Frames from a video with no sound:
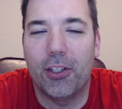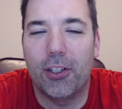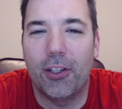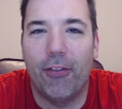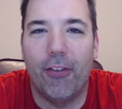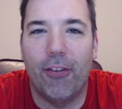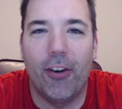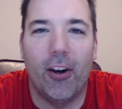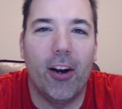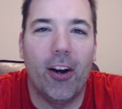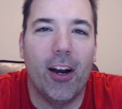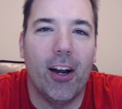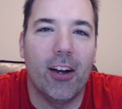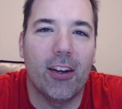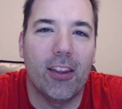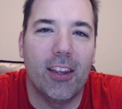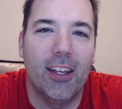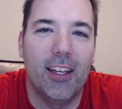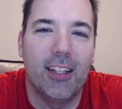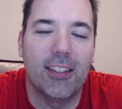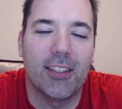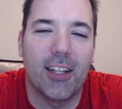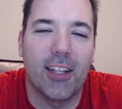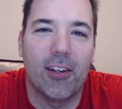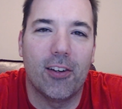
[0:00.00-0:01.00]
figure out
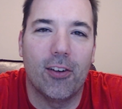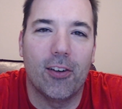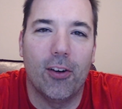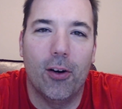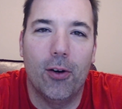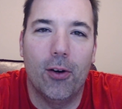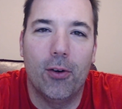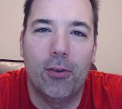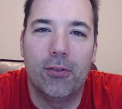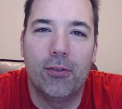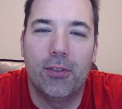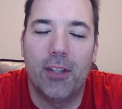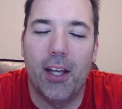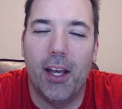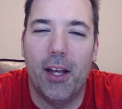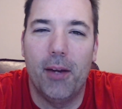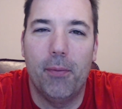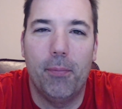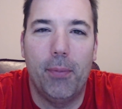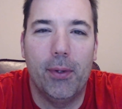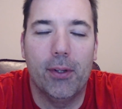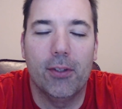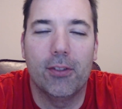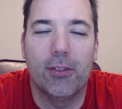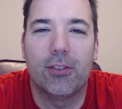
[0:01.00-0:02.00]
things on our own, and
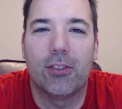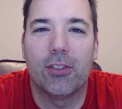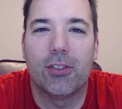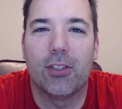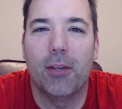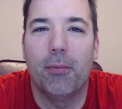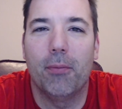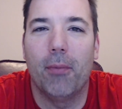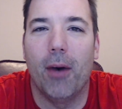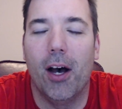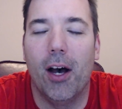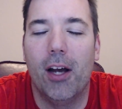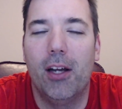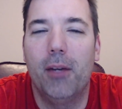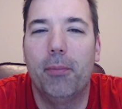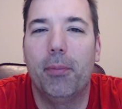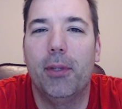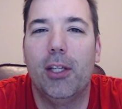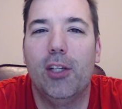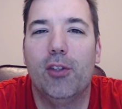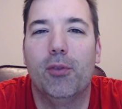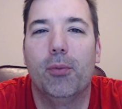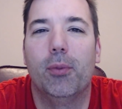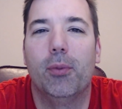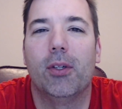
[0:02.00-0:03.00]
build some
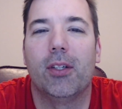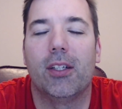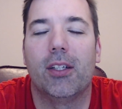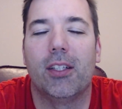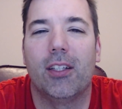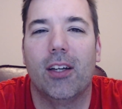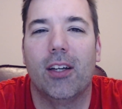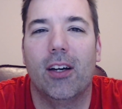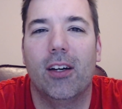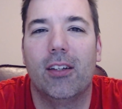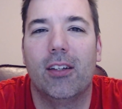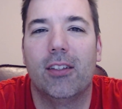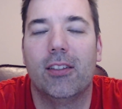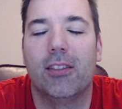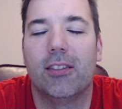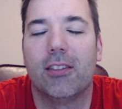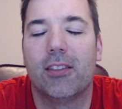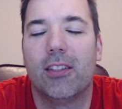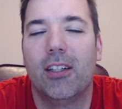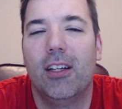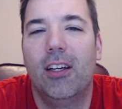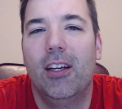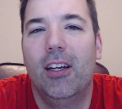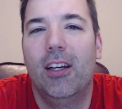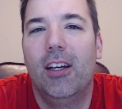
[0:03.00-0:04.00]
unbelievable guitars.
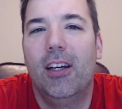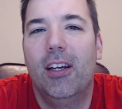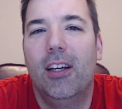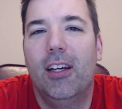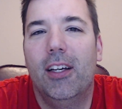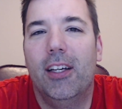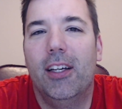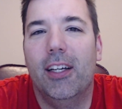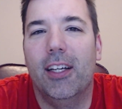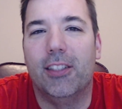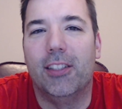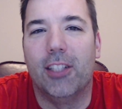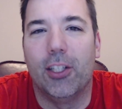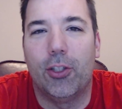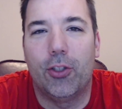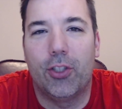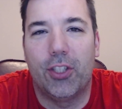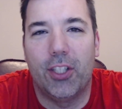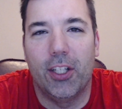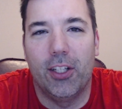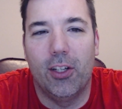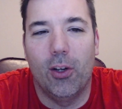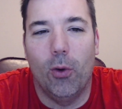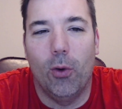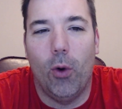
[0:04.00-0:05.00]
It's
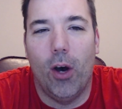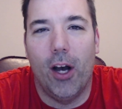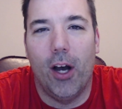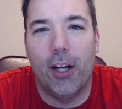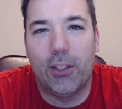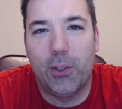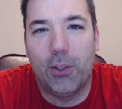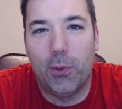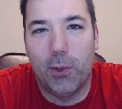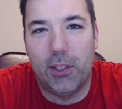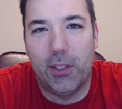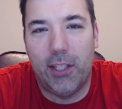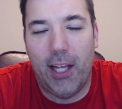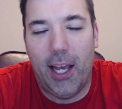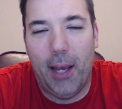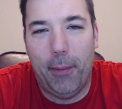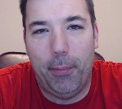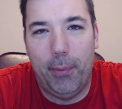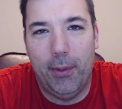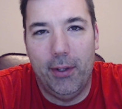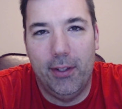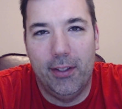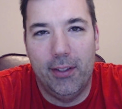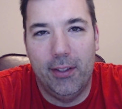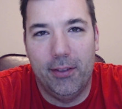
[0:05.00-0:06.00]
interesting to watch what's
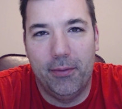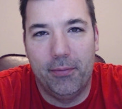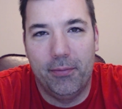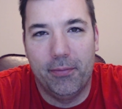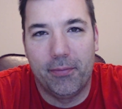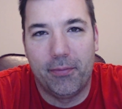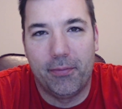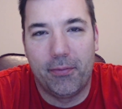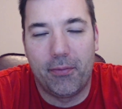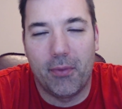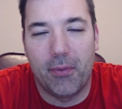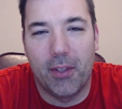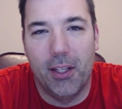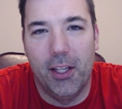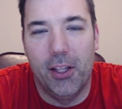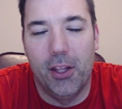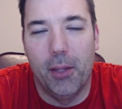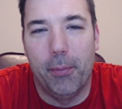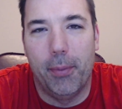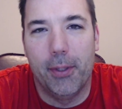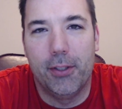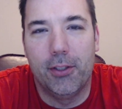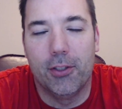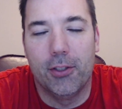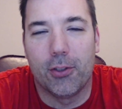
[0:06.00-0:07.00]
happened in the
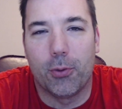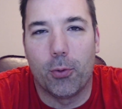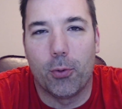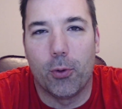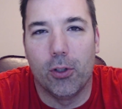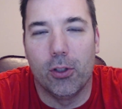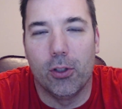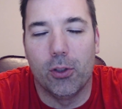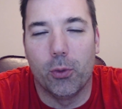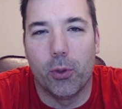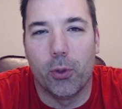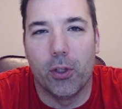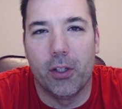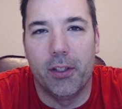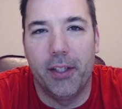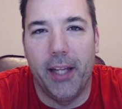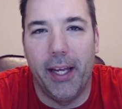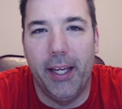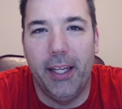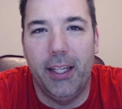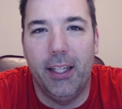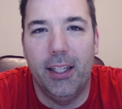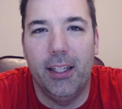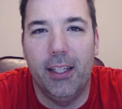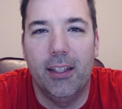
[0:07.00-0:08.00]
business world, where
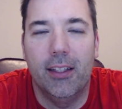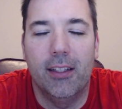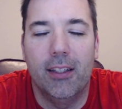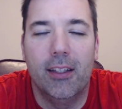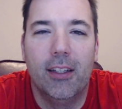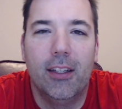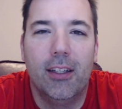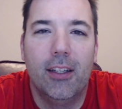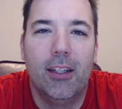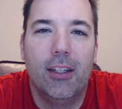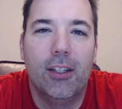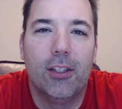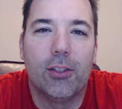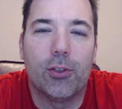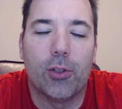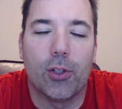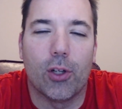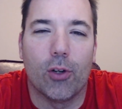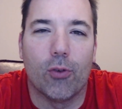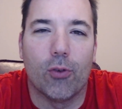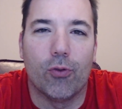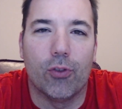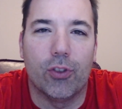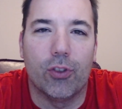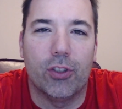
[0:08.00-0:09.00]
Nike sort
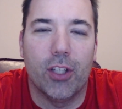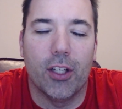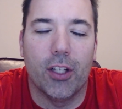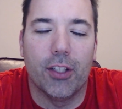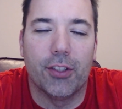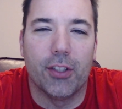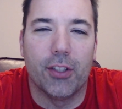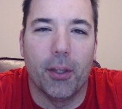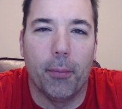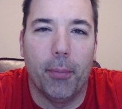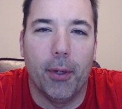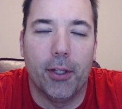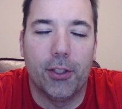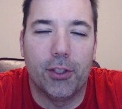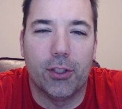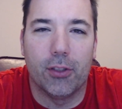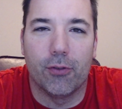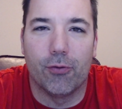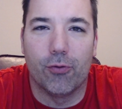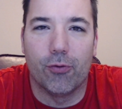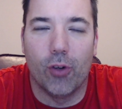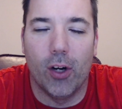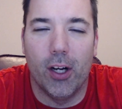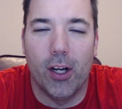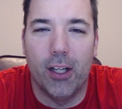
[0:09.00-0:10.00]
of does a bunch
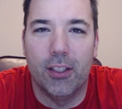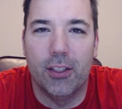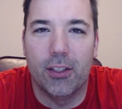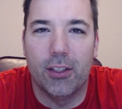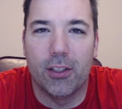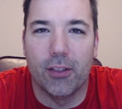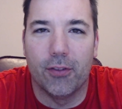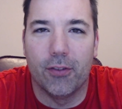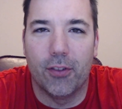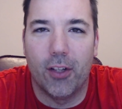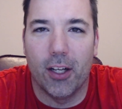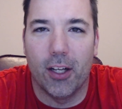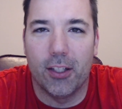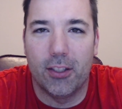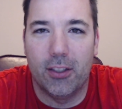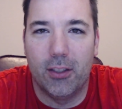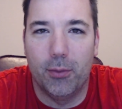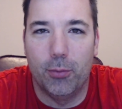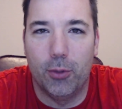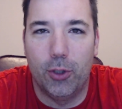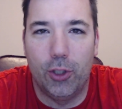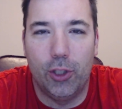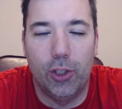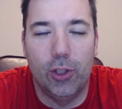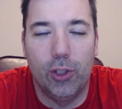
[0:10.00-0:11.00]
of runs of custom
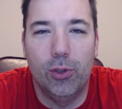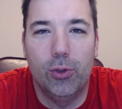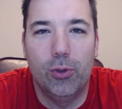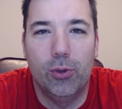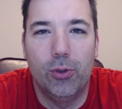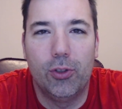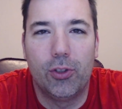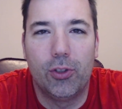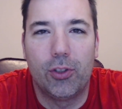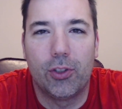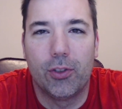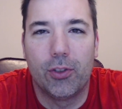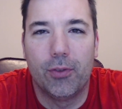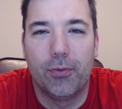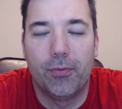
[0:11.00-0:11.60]
shoes,